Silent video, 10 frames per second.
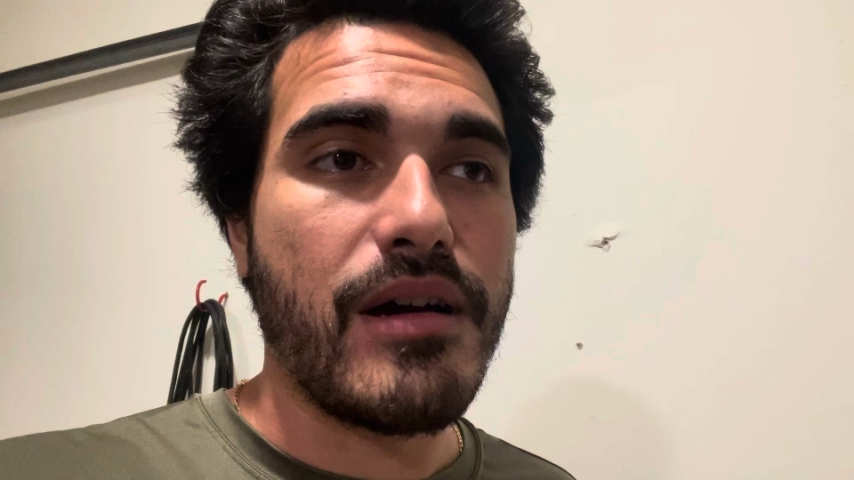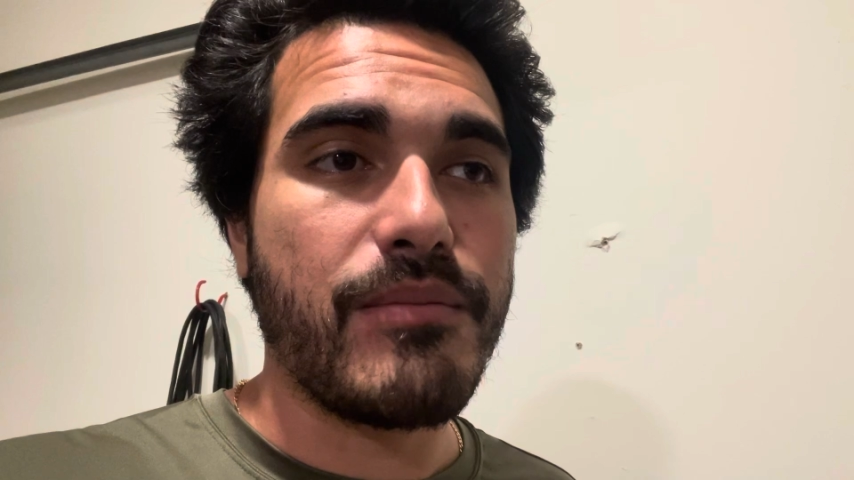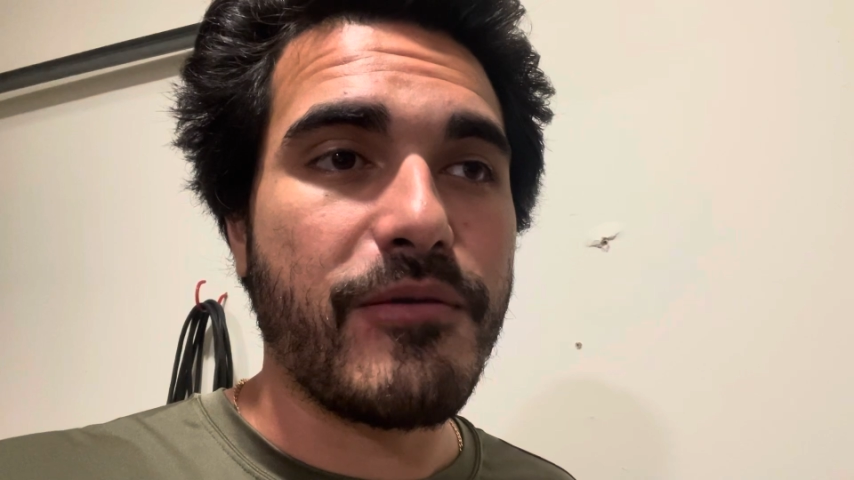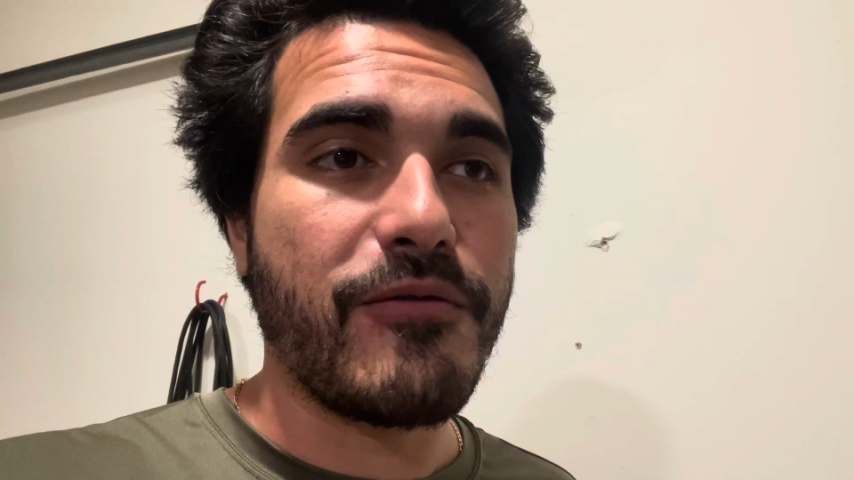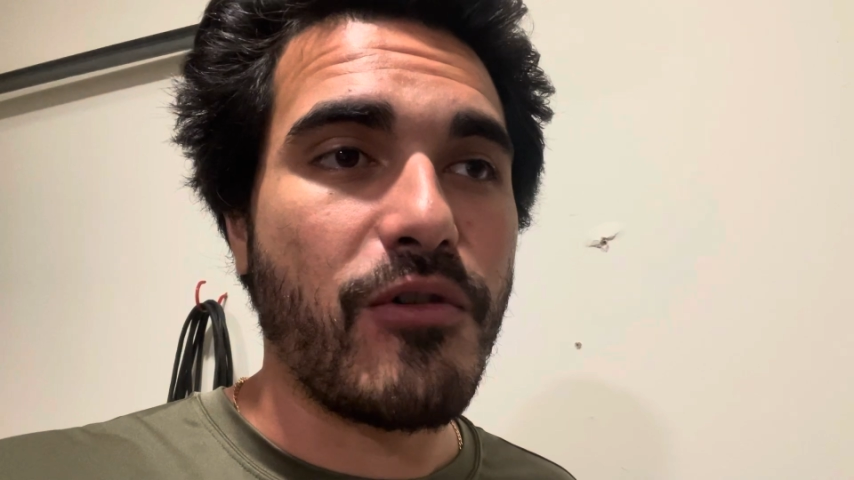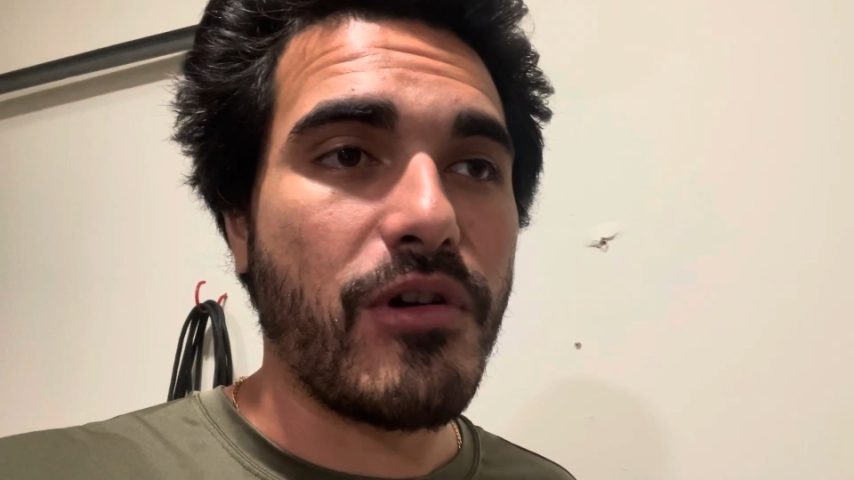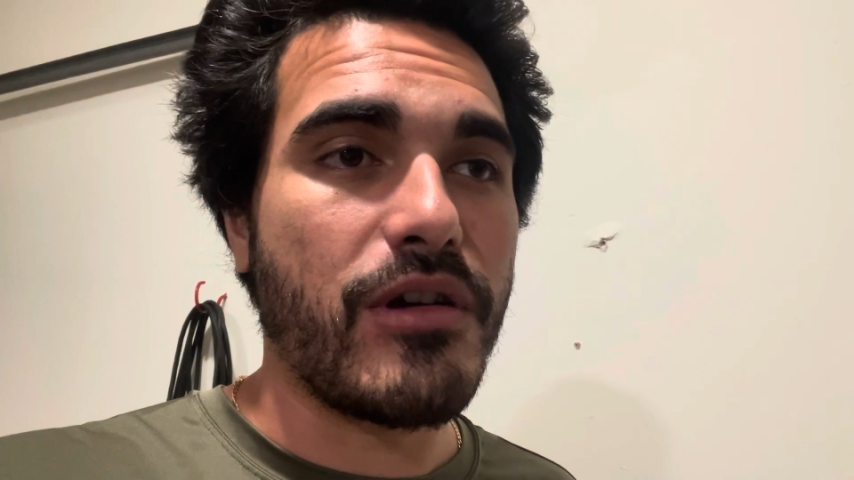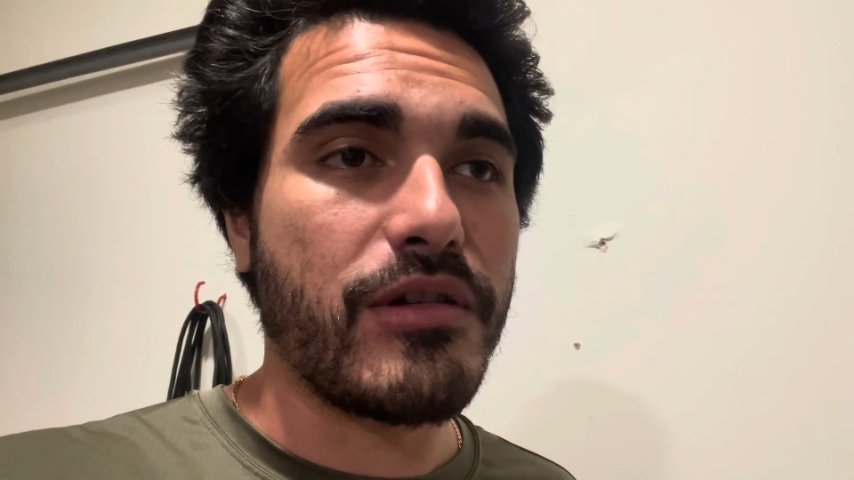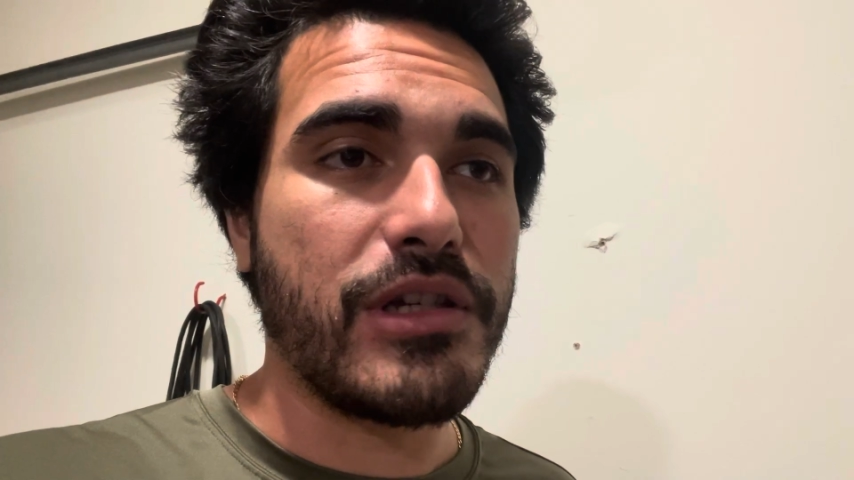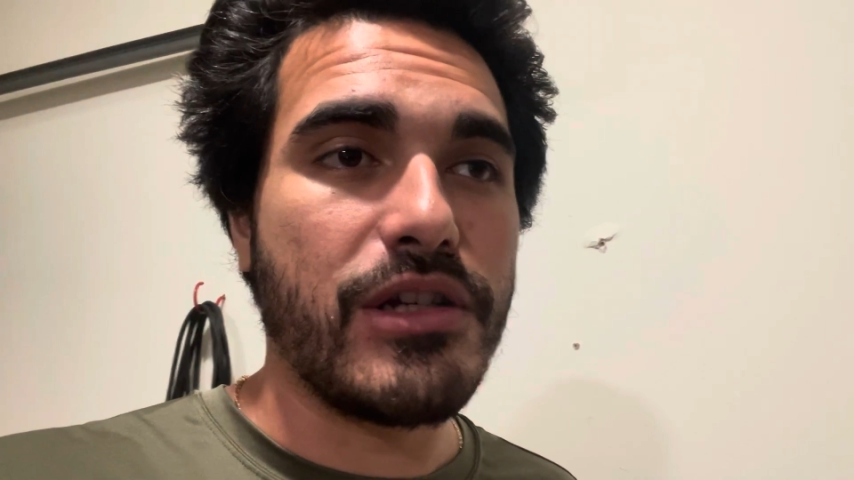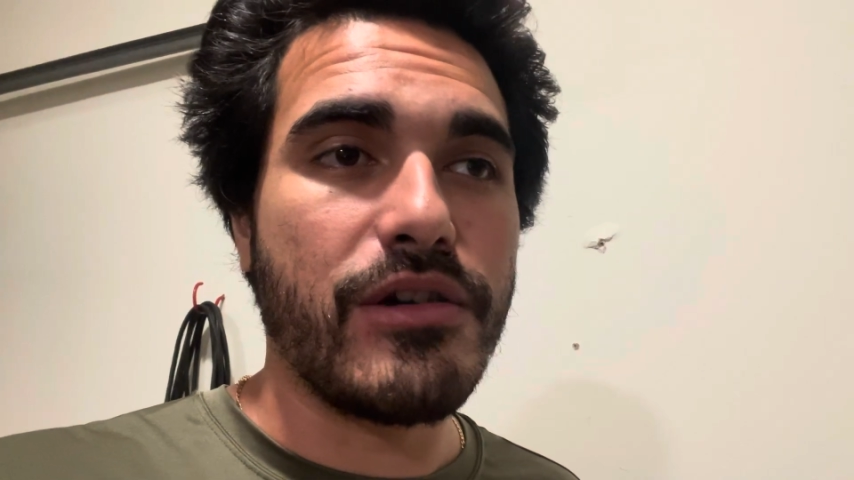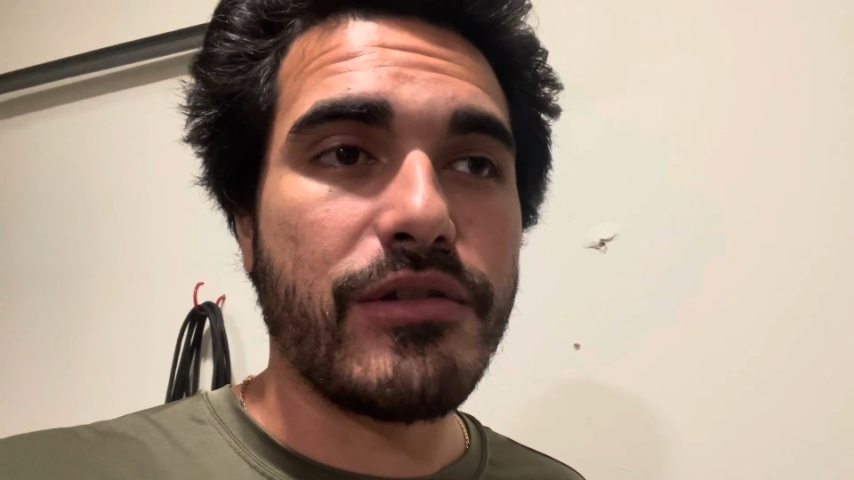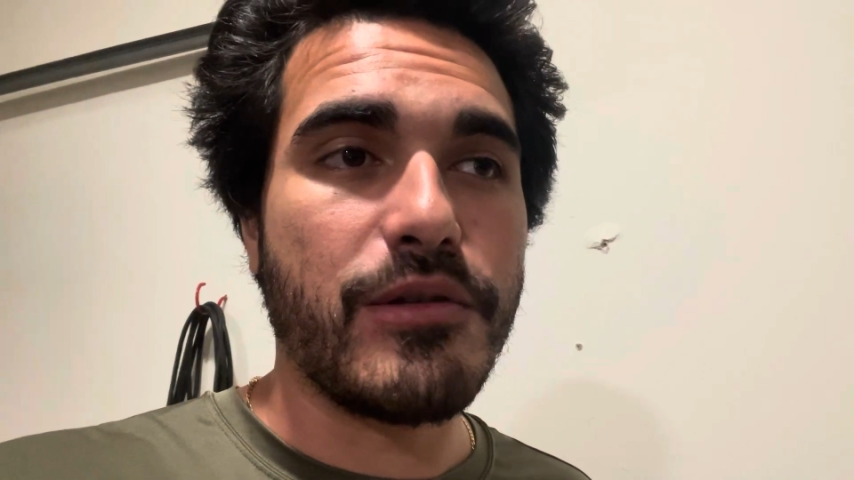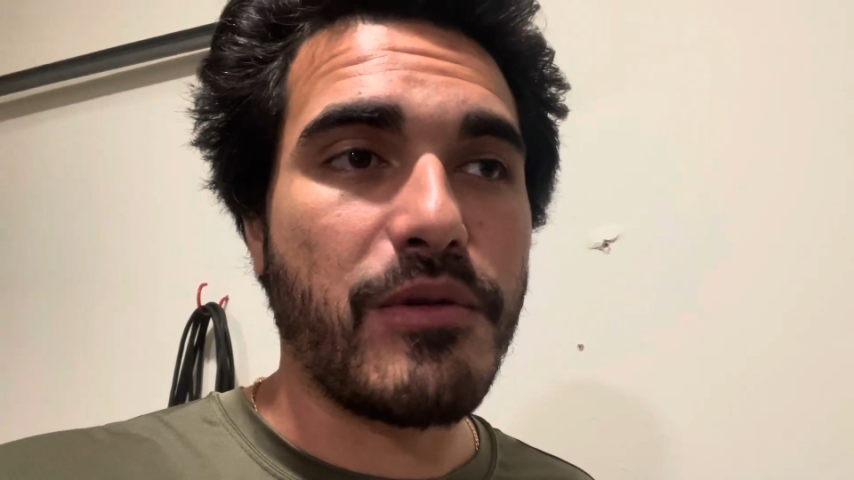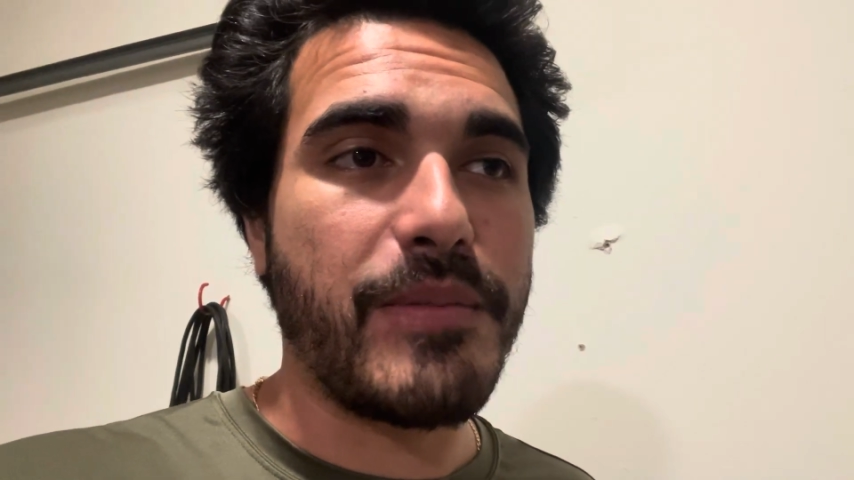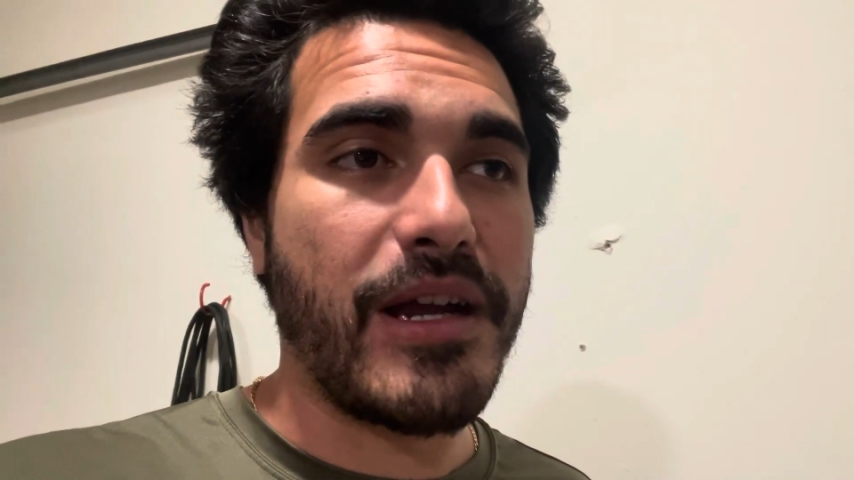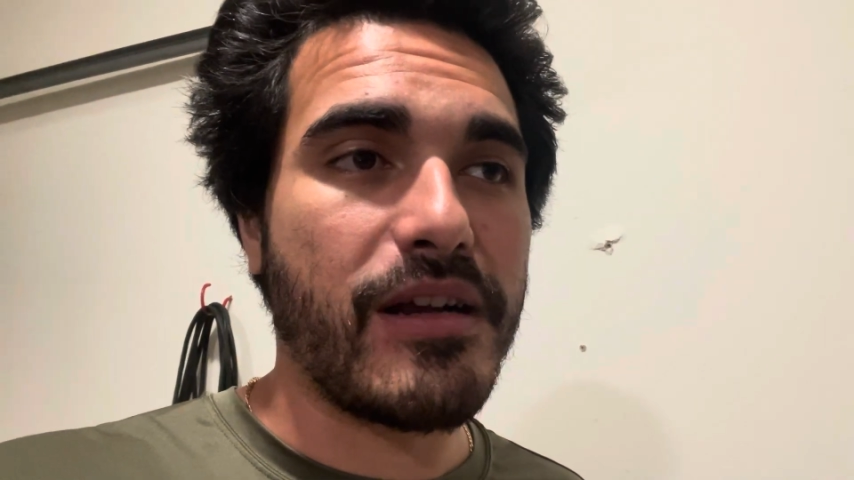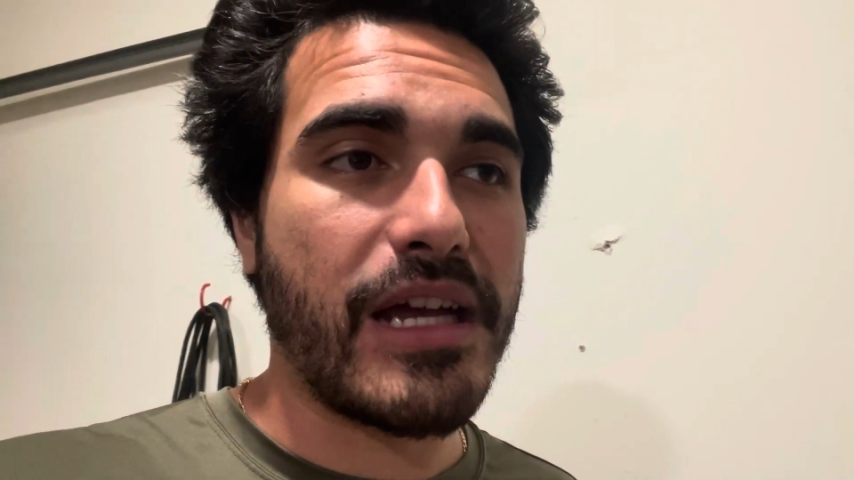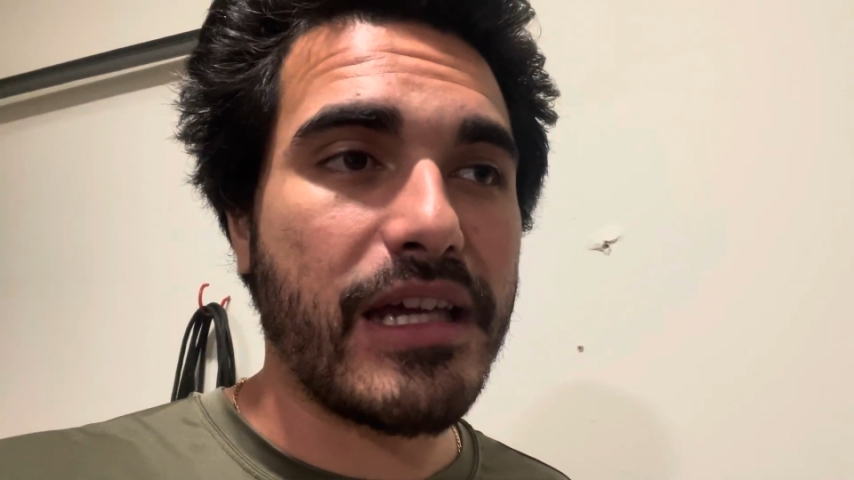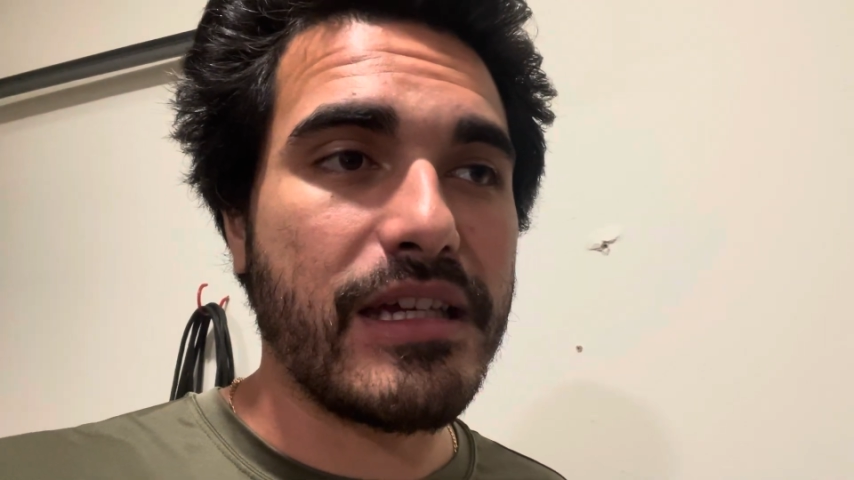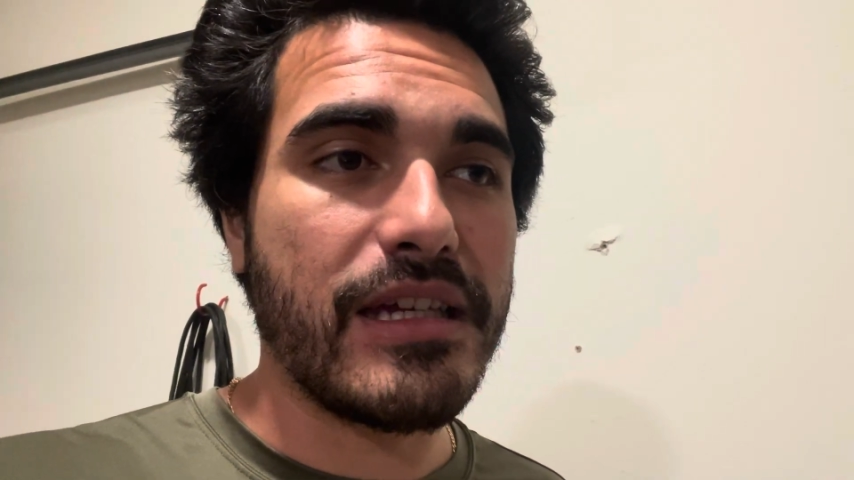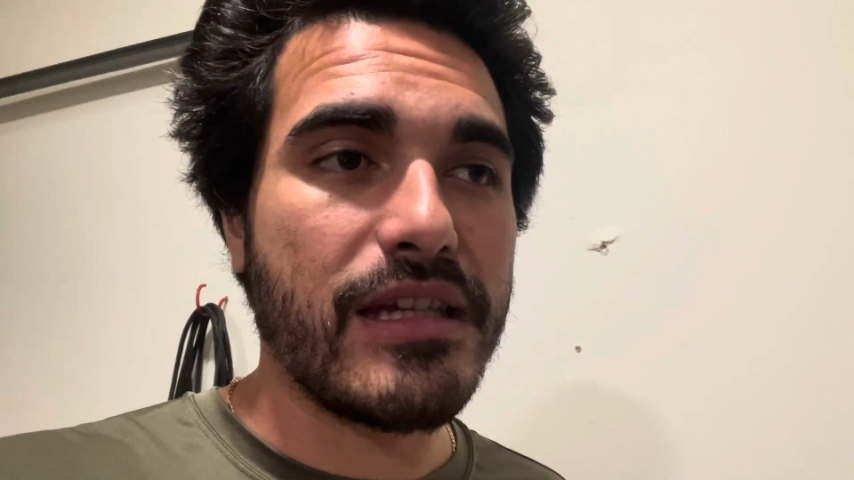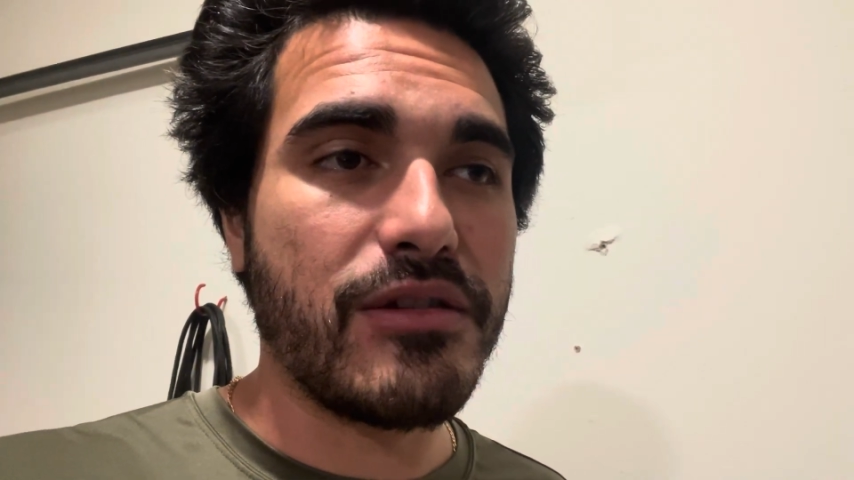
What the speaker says: for the repair guy can get